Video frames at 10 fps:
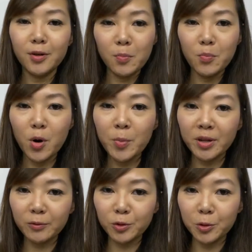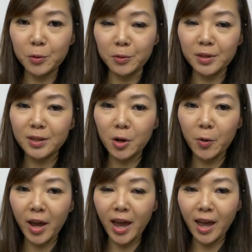Moment of truth. Let's
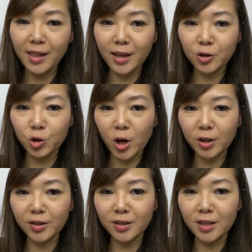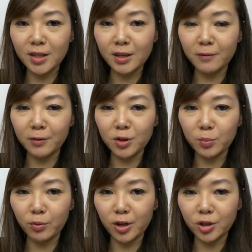go ahead and try to see if this
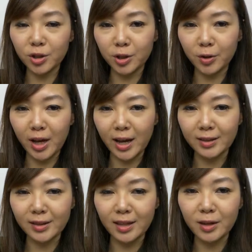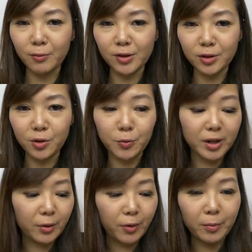brush still has any residue
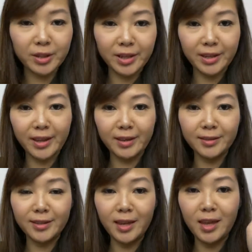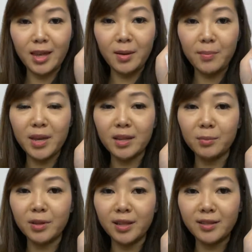when I rub it against a
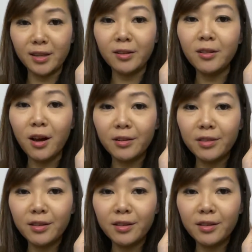makeup cleansing cloth.